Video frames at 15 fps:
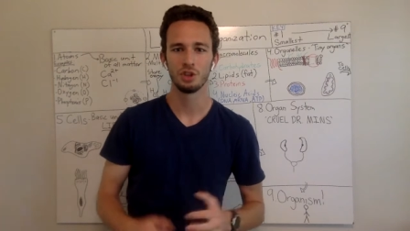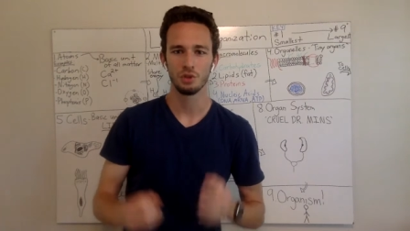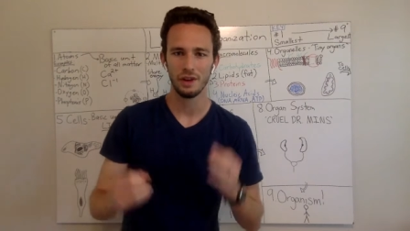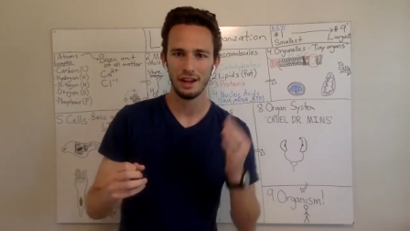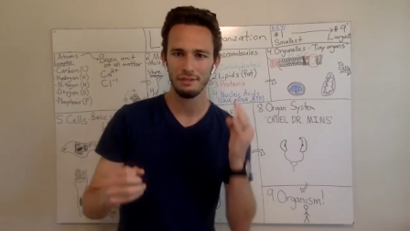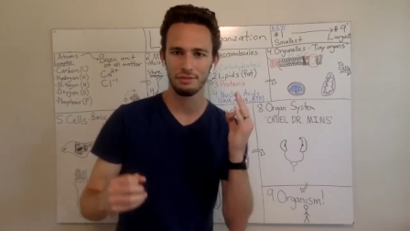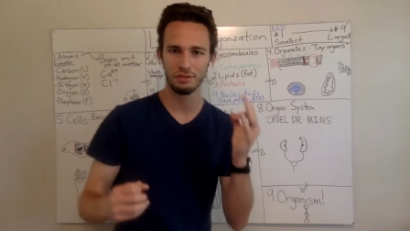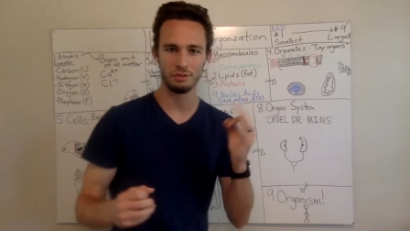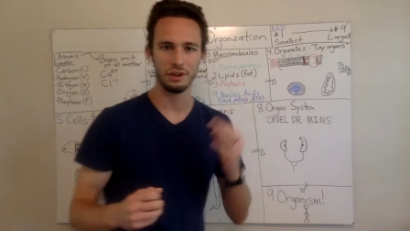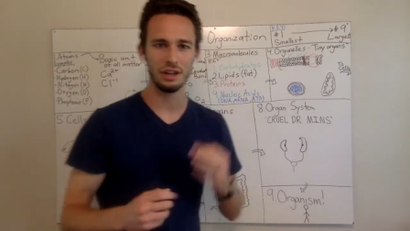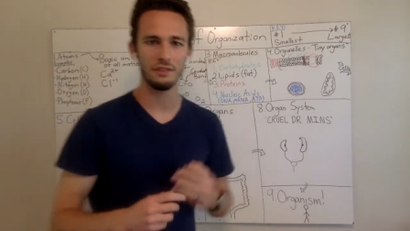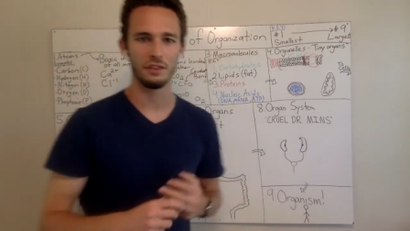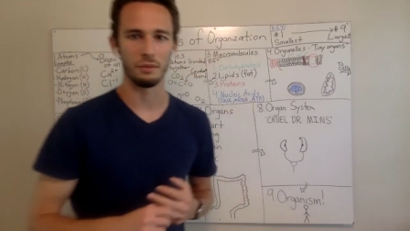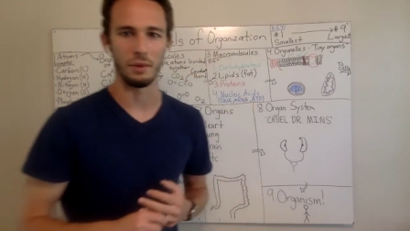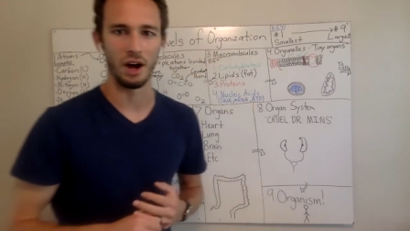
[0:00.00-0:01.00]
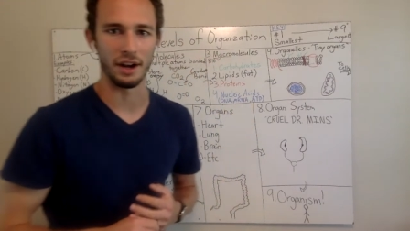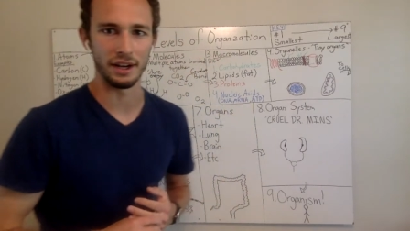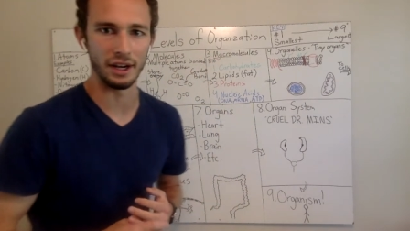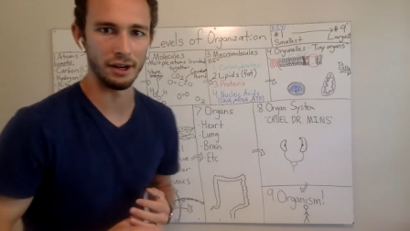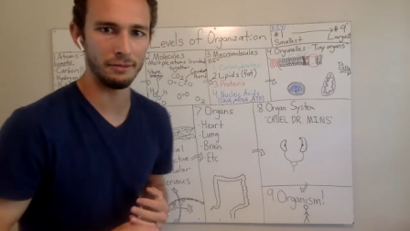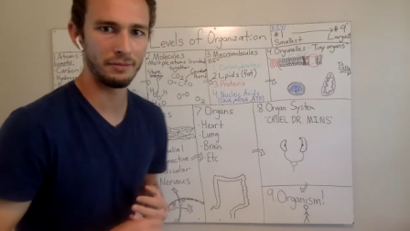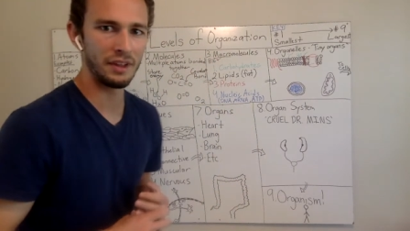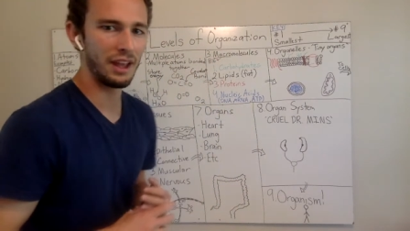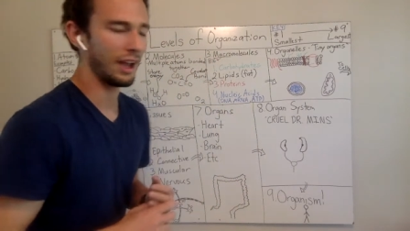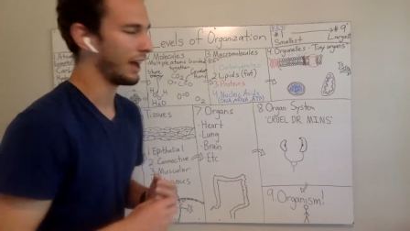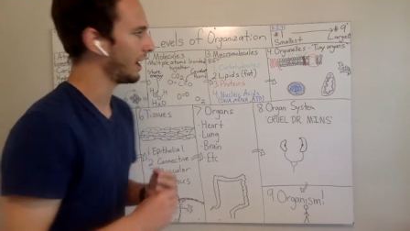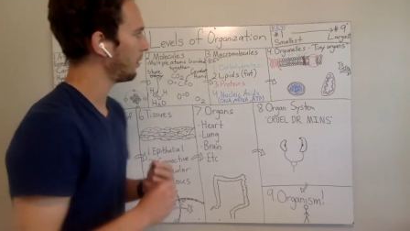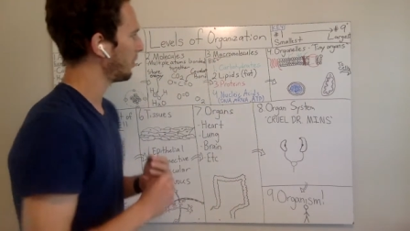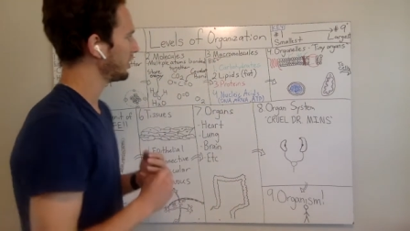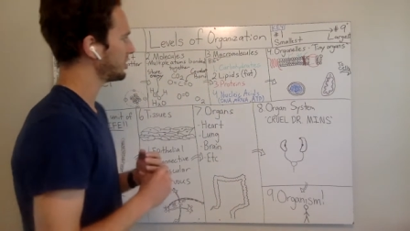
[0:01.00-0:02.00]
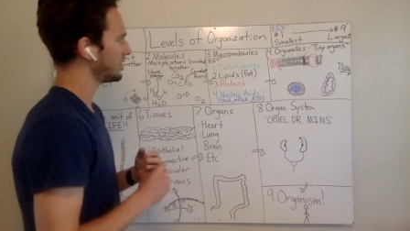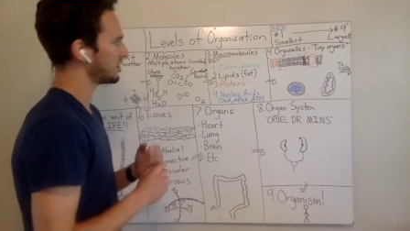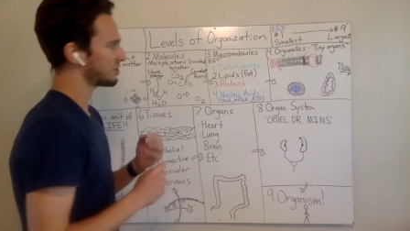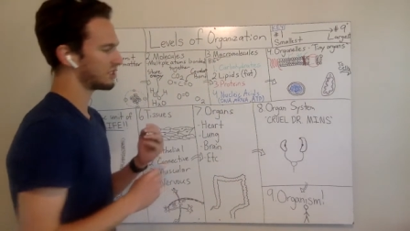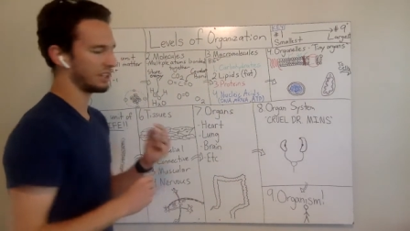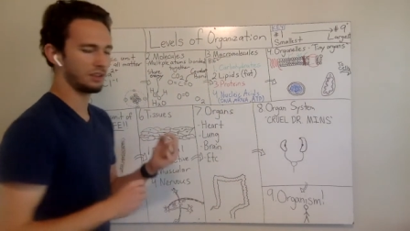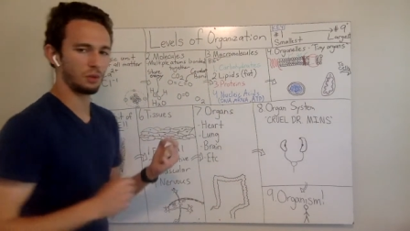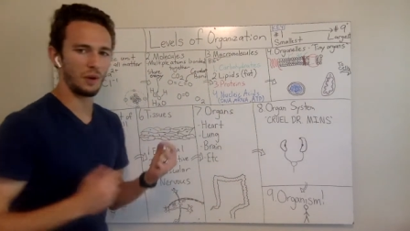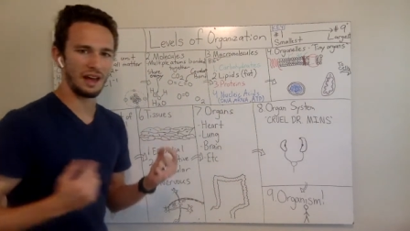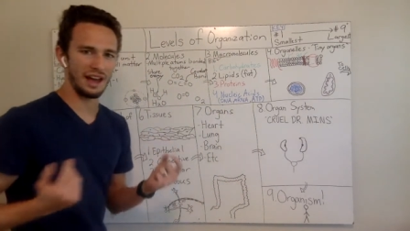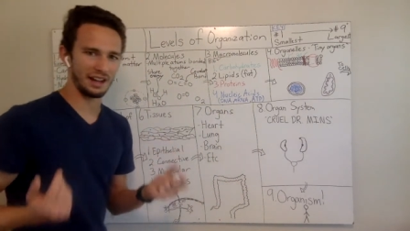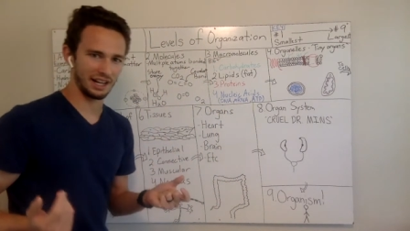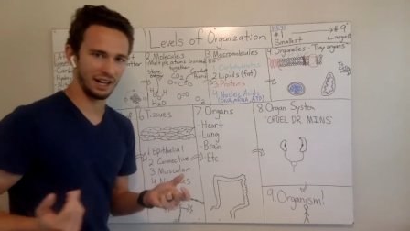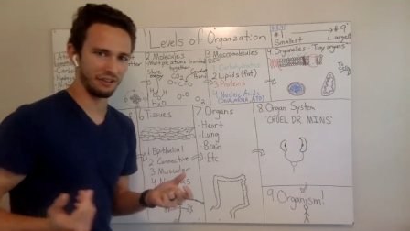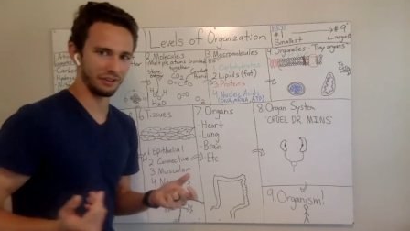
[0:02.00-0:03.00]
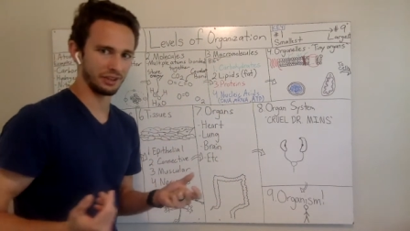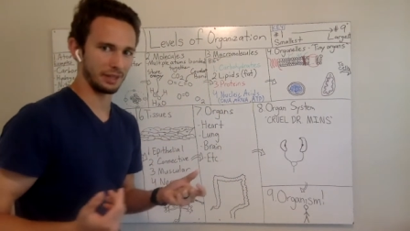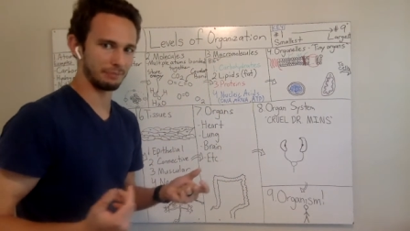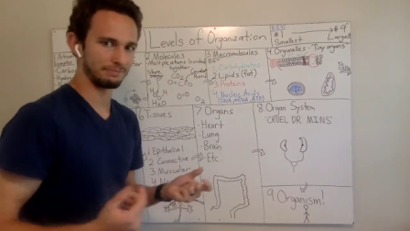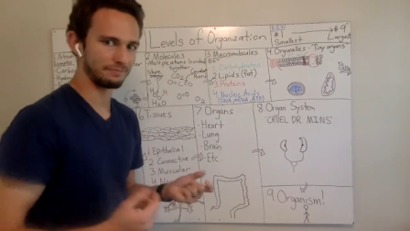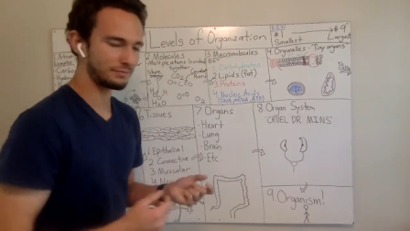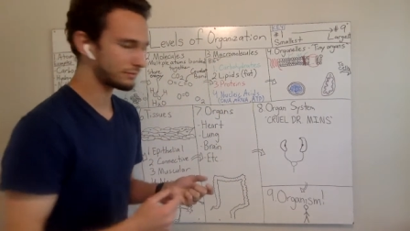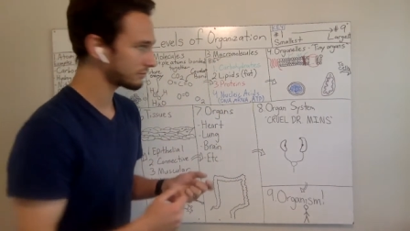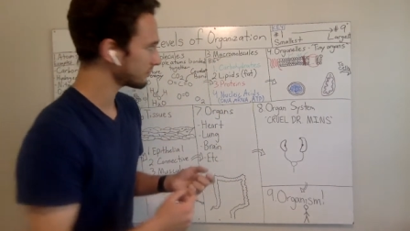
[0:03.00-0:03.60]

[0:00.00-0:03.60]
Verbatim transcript: So I have three of them on here, and I want you to see the way I colored them.